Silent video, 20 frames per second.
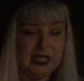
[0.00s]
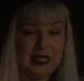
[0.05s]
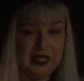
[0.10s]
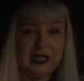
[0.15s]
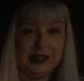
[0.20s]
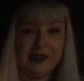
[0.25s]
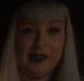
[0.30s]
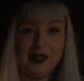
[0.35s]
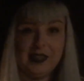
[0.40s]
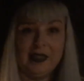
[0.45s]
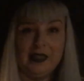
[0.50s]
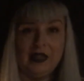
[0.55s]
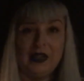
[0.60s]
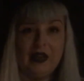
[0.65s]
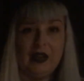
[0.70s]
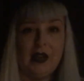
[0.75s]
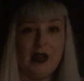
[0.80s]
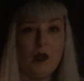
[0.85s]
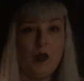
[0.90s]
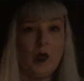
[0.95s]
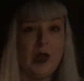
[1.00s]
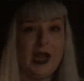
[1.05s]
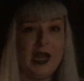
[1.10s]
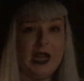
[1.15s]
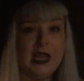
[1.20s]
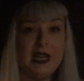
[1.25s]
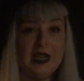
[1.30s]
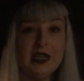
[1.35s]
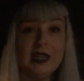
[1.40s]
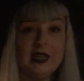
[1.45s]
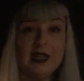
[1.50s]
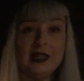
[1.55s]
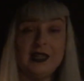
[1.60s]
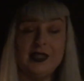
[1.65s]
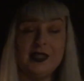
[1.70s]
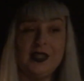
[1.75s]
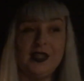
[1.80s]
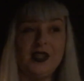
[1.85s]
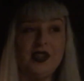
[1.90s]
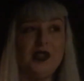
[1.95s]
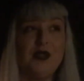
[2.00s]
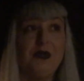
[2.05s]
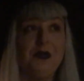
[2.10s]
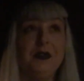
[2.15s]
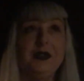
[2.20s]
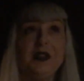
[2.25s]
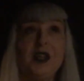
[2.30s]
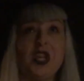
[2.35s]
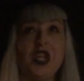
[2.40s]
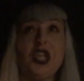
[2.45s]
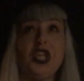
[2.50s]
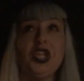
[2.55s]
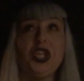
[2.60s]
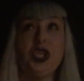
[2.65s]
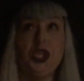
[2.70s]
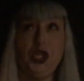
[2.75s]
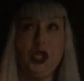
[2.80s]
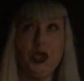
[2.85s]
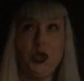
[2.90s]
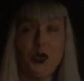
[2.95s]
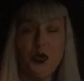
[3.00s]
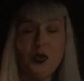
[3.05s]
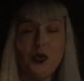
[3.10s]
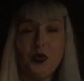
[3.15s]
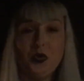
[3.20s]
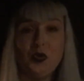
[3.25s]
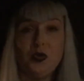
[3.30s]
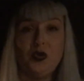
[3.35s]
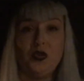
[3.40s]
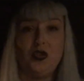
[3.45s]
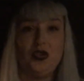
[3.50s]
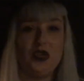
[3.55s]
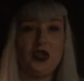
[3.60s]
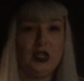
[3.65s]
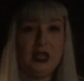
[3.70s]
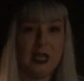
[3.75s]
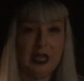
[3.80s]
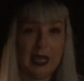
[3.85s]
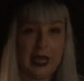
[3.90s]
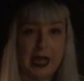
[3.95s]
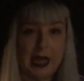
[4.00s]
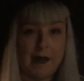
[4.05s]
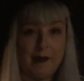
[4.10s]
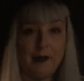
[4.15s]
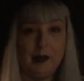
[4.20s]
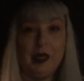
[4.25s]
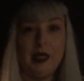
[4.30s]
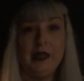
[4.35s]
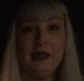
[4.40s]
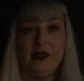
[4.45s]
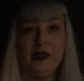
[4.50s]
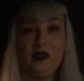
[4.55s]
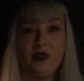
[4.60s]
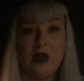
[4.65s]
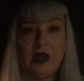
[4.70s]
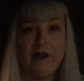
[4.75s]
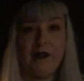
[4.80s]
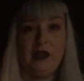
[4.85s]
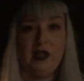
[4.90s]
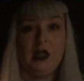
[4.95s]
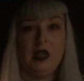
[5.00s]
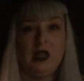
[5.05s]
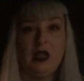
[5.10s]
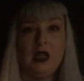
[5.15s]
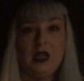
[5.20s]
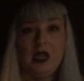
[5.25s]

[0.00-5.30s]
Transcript: and I sat there and I waited until there was a huge gap in the traffic,